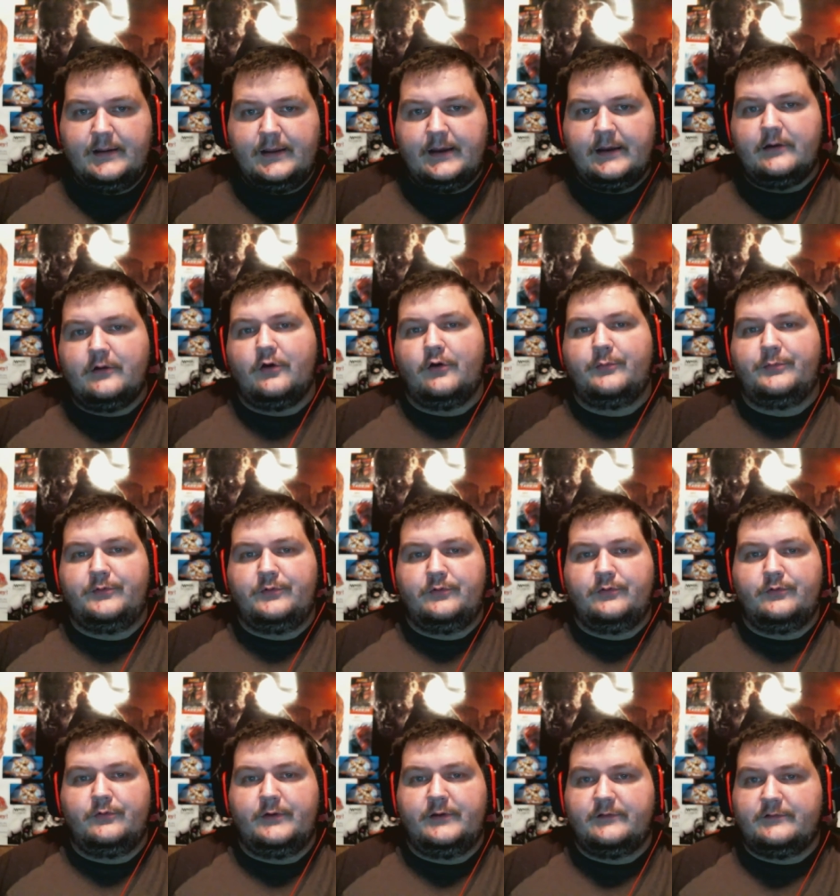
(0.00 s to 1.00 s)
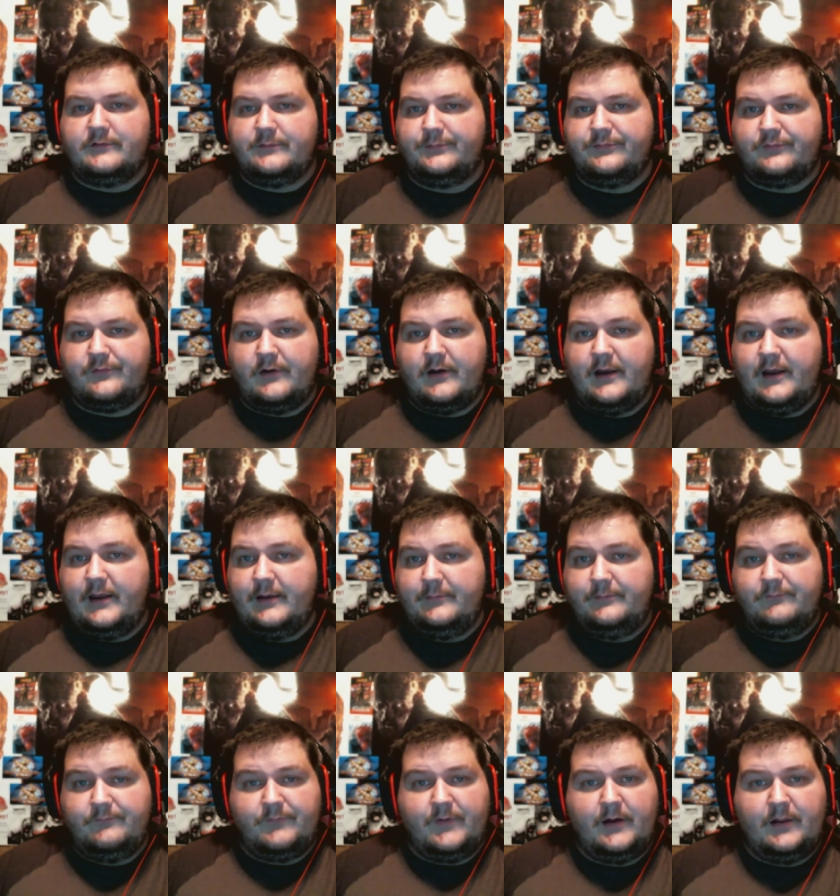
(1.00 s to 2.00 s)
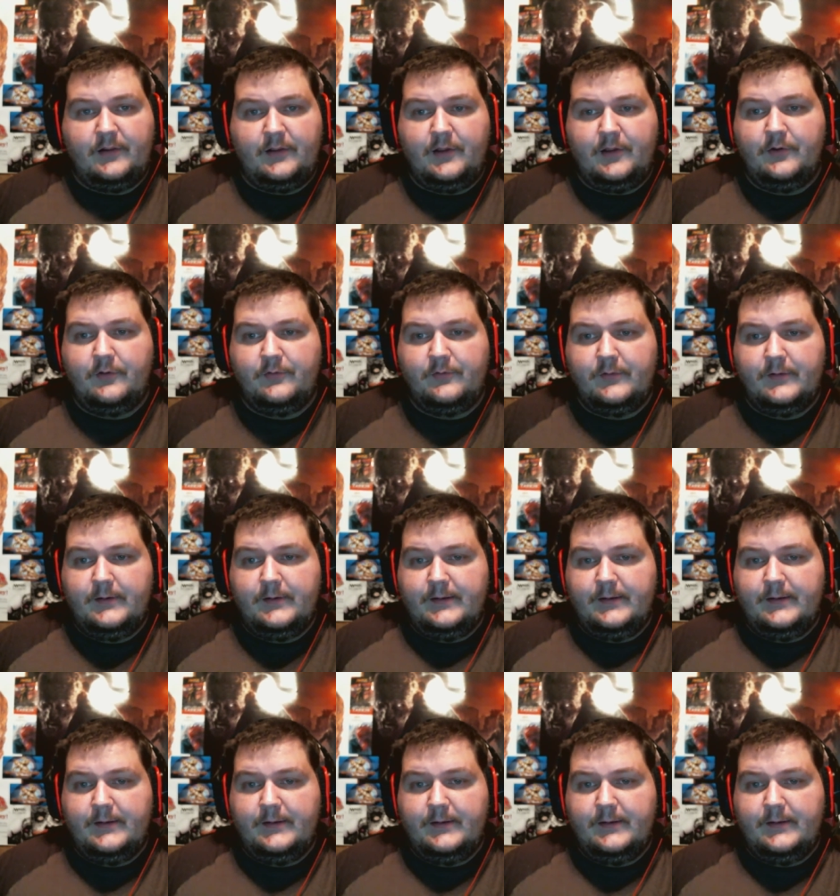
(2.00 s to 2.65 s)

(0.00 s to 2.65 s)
I hope you hit subscribe, follow,